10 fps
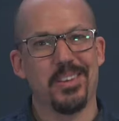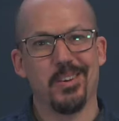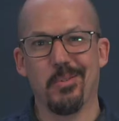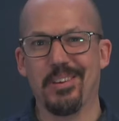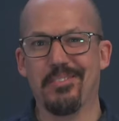
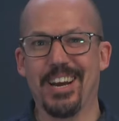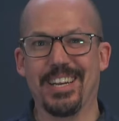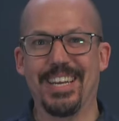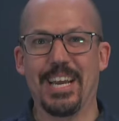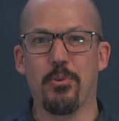We've got to
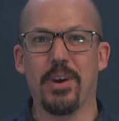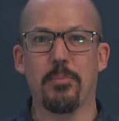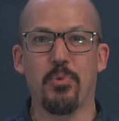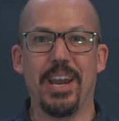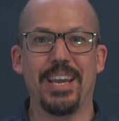take a quick
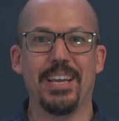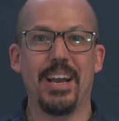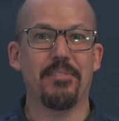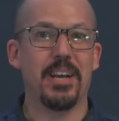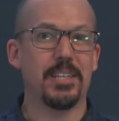break.
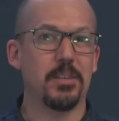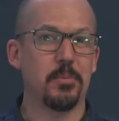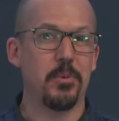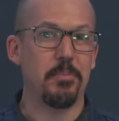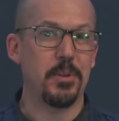I've got some
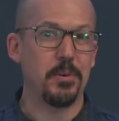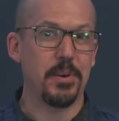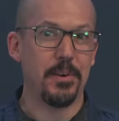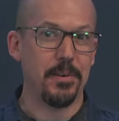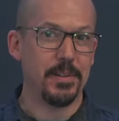
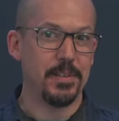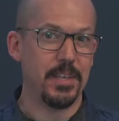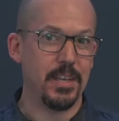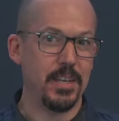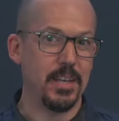
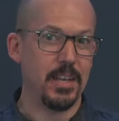cryptocurrency